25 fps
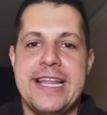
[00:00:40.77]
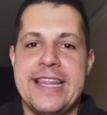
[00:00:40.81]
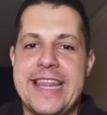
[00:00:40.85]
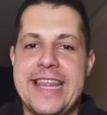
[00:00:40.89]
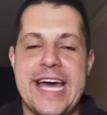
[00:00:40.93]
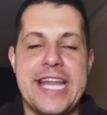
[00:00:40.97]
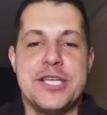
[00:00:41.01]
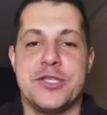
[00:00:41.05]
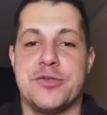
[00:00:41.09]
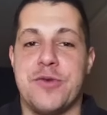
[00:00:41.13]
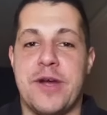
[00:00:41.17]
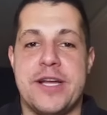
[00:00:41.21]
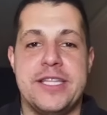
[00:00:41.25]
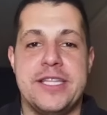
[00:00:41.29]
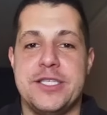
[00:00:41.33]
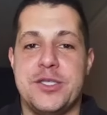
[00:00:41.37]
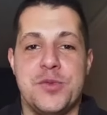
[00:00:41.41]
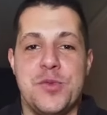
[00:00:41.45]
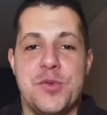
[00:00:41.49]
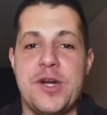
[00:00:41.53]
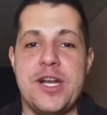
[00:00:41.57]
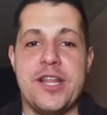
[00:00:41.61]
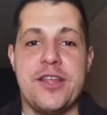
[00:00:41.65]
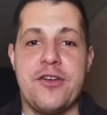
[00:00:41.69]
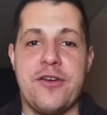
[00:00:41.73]
That is right. This
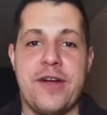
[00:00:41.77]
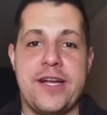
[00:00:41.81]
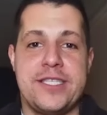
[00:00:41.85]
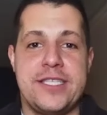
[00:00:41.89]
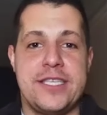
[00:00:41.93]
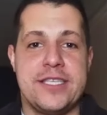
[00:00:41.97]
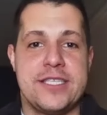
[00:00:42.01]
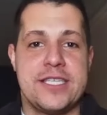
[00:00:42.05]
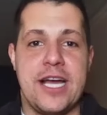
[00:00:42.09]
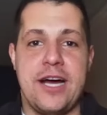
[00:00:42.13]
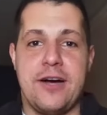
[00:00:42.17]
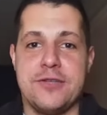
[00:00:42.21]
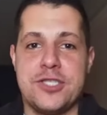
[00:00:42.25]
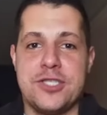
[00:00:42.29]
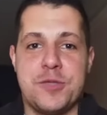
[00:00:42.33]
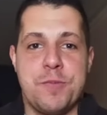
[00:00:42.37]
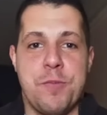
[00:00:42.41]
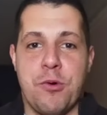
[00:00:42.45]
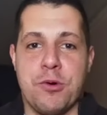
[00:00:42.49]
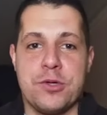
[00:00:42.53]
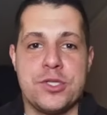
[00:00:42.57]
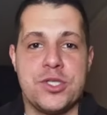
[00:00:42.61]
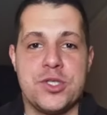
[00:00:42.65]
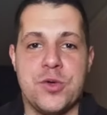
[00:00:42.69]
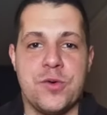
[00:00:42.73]
is one of the craziest college
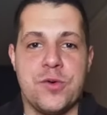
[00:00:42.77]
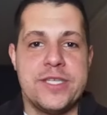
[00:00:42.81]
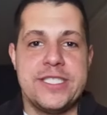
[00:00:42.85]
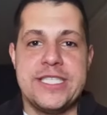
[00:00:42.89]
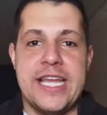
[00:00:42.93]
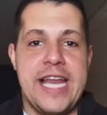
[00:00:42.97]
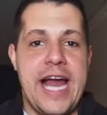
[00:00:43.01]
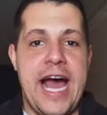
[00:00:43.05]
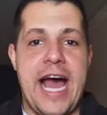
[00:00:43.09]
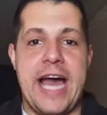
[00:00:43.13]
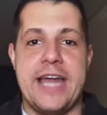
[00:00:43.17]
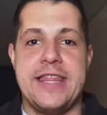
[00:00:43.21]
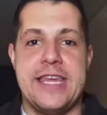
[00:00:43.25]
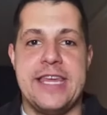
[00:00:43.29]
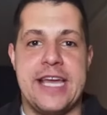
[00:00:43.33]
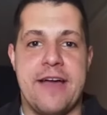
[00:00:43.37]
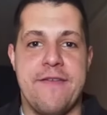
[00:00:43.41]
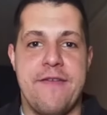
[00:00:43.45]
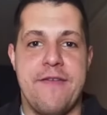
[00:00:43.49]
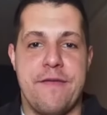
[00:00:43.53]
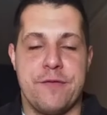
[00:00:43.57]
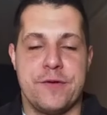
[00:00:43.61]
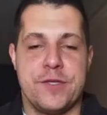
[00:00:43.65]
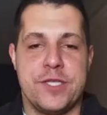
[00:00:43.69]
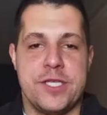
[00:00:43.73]
sports stories that I think
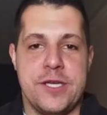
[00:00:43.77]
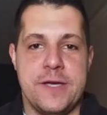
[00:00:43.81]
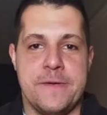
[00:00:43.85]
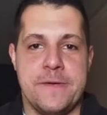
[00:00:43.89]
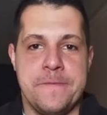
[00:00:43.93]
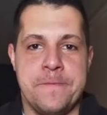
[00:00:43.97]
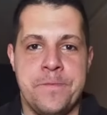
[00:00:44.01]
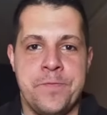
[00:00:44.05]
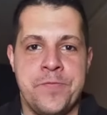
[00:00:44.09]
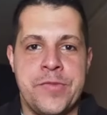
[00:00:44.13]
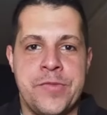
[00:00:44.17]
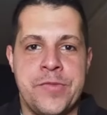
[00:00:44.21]
I've ever seen.